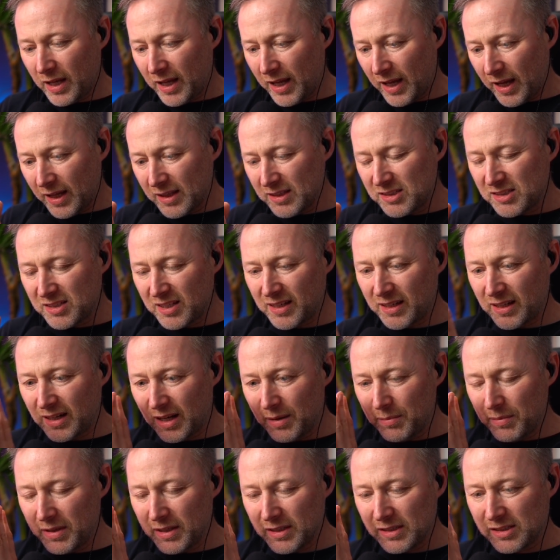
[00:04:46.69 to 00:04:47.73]
Instagram,
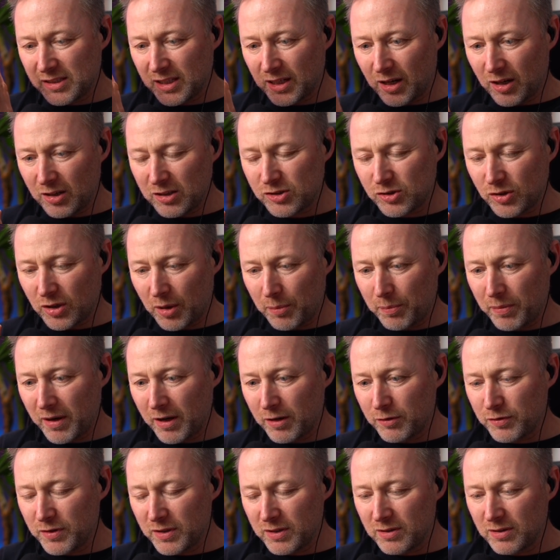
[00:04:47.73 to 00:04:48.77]
and it's sort of
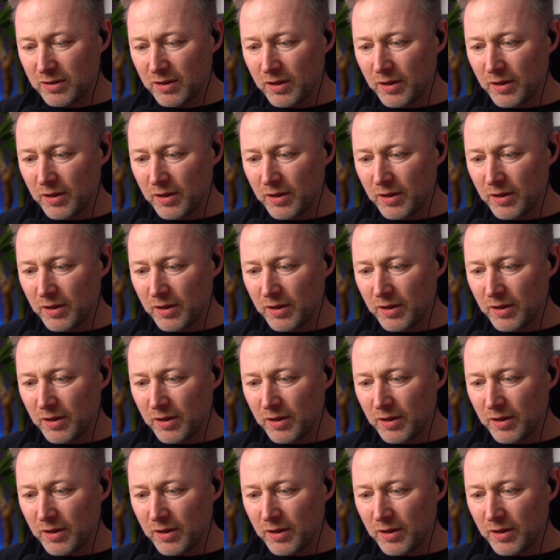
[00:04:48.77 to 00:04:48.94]
perfect.